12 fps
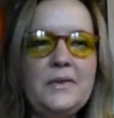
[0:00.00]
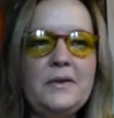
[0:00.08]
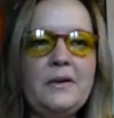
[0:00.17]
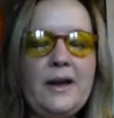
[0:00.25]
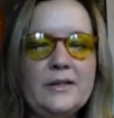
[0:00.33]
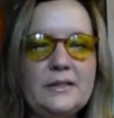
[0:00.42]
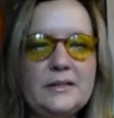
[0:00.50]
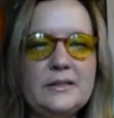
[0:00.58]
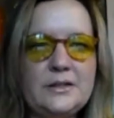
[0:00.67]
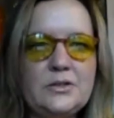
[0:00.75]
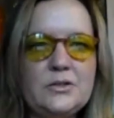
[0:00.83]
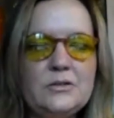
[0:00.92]
our
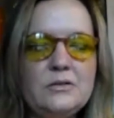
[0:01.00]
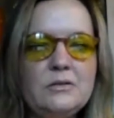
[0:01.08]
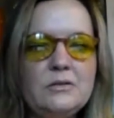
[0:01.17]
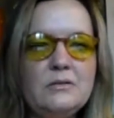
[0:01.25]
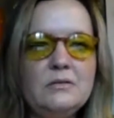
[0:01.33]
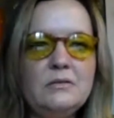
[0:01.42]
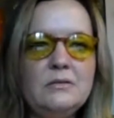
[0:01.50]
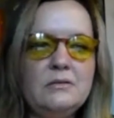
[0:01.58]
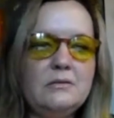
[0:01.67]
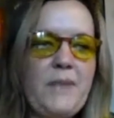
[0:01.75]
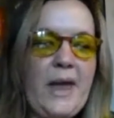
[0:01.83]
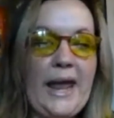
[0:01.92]
existential
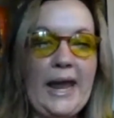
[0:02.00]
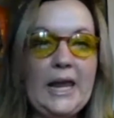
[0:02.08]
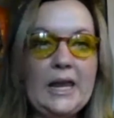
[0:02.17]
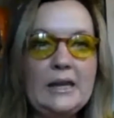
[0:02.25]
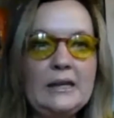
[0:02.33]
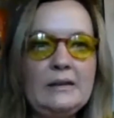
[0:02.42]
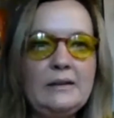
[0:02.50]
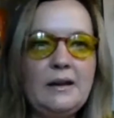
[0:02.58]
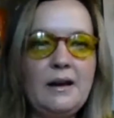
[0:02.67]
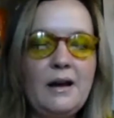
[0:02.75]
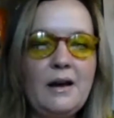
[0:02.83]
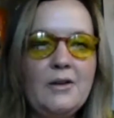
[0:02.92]
pain
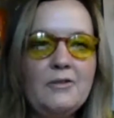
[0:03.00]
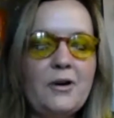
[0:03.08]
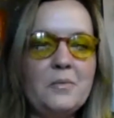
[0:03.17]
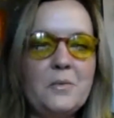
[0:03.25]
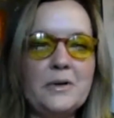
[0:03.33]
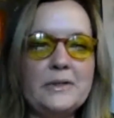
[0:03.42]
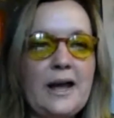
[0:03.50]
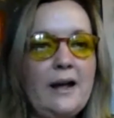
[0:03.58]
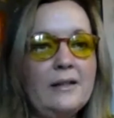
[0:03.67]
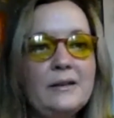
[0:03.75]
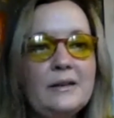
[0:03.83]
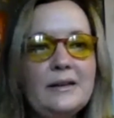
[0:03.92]
of our
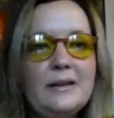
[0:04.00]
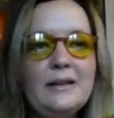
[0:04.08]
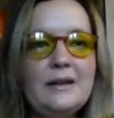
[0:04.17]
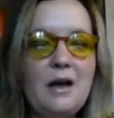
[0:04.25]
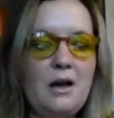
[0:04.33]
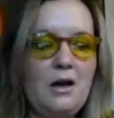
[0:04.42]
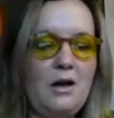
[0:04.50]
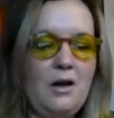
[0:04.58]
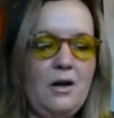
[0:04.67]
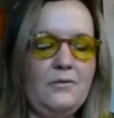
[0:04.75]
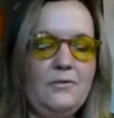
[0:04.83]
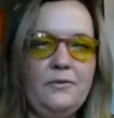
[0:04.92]
mortality,
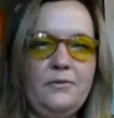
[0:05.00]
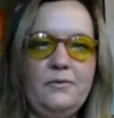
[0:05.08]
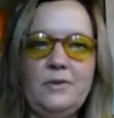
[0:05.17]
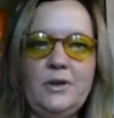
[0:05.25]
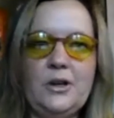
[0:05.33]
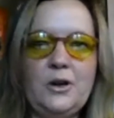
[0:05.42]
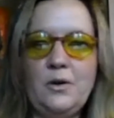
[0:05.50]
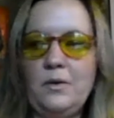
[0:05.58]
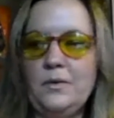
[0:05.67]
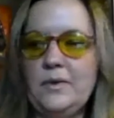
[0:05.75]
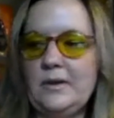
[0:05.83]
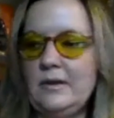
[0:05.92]
of
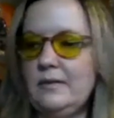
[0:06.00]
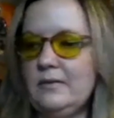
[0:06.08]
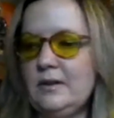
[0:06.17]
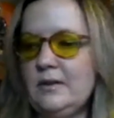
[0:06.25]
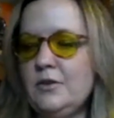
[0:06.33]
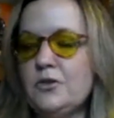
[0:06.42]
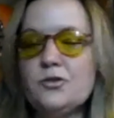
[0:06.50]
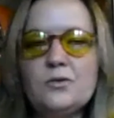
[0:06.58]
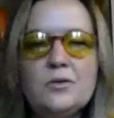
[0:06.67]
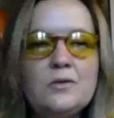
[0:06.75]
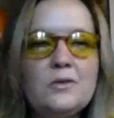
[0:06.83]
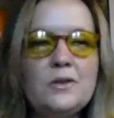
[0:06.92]
the
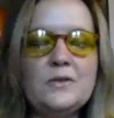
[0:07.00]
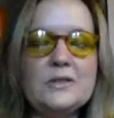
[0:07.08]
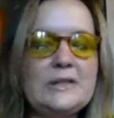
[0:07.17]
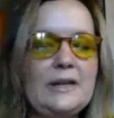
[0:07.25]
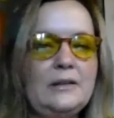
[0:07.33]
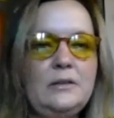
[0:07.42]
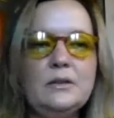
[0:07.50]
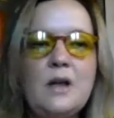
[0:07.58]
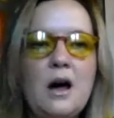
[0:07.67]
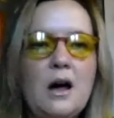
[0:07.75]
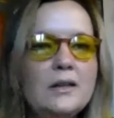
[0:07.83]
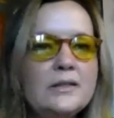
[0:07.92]
truth of just like
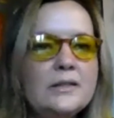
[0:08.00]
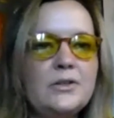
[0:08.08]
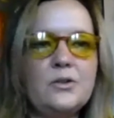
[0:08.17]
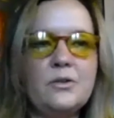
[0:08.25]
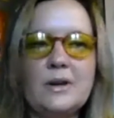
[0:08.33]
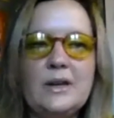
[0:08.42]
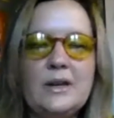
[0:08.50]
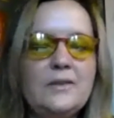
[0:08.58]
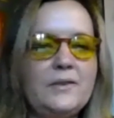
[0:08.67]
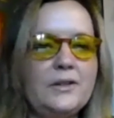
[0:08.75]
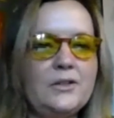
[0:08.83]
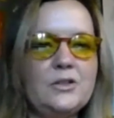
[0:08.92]
loss and
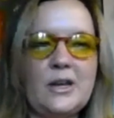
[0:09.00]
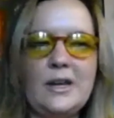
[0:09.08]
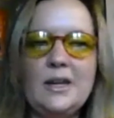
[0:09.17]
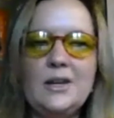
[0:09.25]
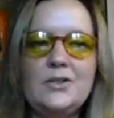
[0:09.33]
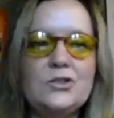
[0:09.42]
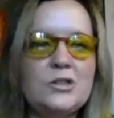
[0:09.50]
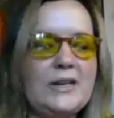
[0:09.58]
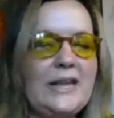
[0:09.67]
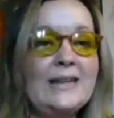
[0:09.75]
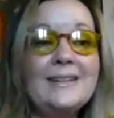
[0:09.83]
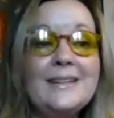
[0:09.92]
grief and change and
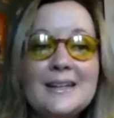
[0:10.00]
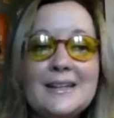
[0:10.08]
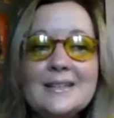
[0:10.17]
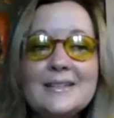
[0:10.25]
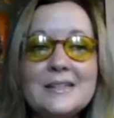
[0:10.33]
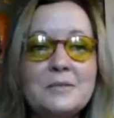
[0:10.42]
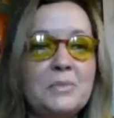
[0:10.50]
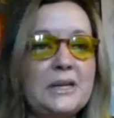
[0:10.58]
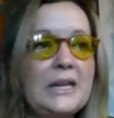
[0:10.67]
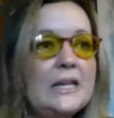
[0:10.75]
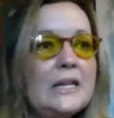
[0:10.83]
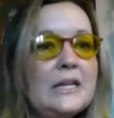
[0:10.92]
endings and
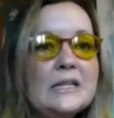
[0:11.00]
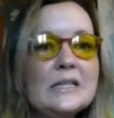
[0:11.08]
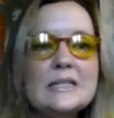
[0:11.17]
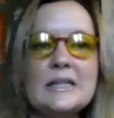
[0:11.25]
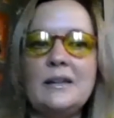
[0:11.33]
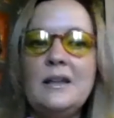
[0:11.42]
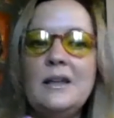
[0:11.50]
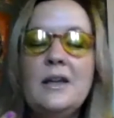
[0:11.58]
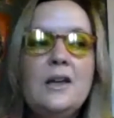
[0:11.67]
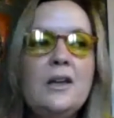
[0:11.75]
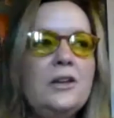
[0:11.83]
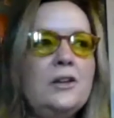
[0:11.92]
beginnings, and
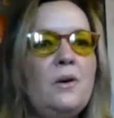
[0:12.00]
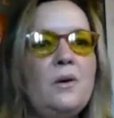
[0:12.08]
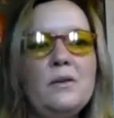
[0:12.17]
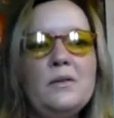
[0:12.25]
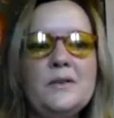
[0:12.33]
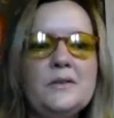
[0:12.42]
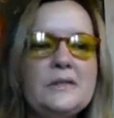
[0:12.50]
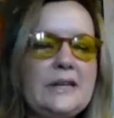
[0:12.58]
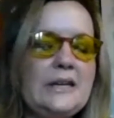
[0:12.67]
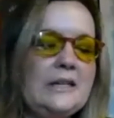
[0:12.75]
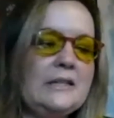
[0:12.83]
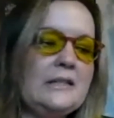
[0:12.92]
all of those
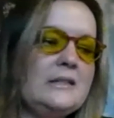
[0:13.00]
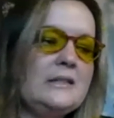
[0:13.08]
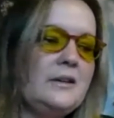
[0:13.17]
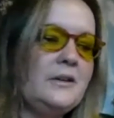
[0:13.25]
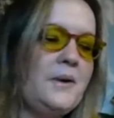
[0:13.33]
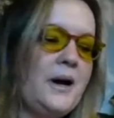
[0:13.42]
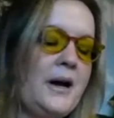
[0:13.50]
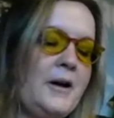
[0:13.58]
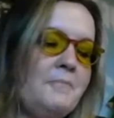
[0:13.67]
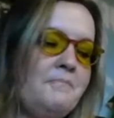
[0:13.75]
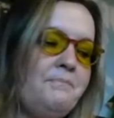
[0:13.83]
things. And so I